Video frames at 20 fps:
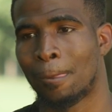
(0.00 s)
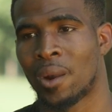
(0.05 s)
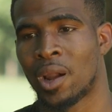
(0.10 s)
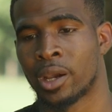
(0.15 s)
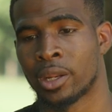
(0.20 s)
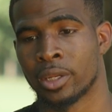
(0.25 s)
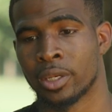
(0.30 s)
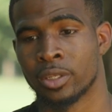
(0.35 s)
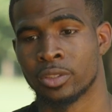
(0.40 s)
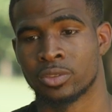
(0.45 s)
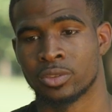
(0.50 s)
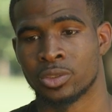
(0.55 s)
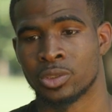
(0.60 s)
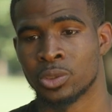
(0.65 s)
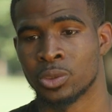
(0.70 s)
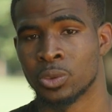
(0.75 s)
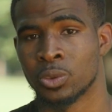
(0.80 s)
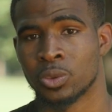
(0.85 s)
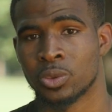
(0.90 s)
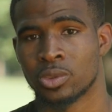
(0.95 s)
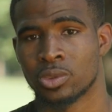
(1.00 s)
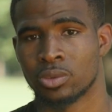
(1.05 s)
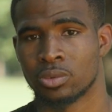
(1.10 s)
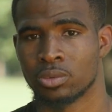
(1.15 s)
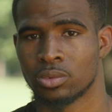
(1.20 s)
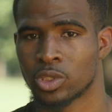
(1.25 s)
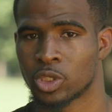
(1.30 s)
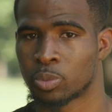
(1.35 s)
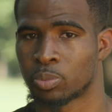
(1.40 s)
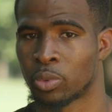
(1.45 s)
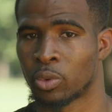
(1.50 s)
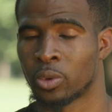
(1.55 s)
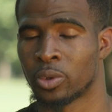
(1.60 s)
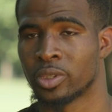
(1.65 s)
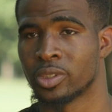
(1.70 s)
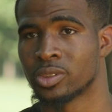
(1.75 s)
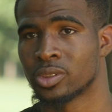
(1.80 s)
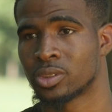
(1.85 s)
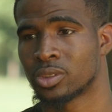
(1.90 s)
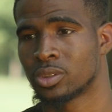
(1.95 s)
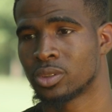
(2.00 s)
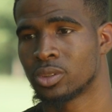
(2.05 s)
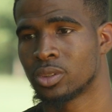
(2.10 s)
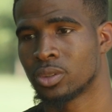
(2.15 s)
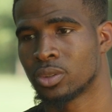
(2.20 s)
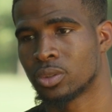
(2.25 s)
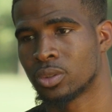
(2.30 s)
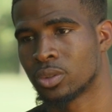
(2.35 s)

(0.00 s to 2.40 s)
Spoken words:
how to introduce sports,